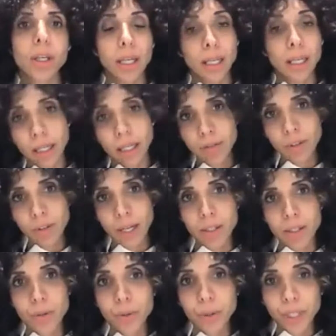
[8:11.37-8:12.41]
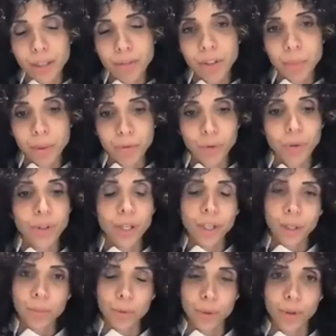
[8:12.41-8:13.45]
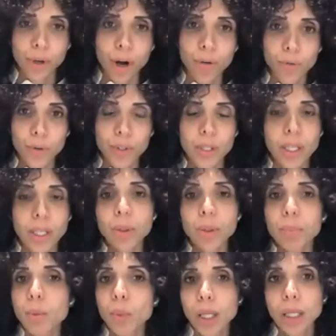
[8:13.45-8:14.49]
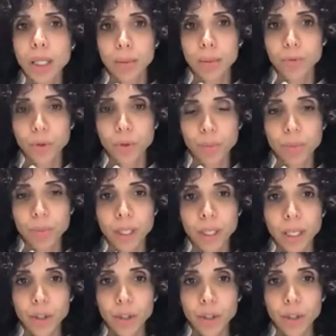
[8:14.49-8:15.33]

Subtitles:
in advance or even before they come to your office, they will be well informed.